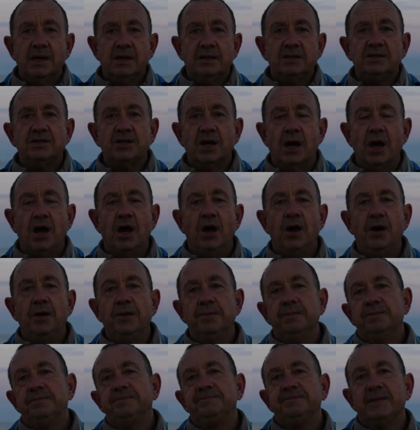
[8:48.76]
So
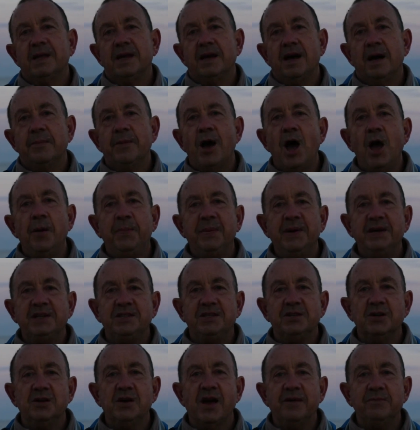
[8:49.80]
I'm hoping
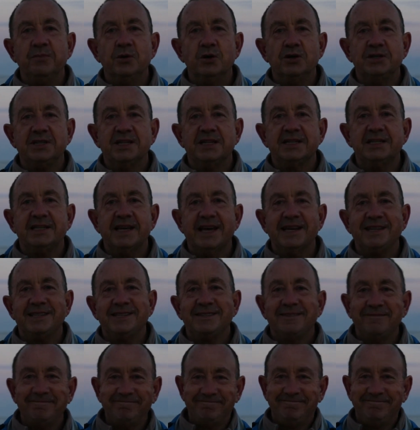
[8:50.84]
to have more success.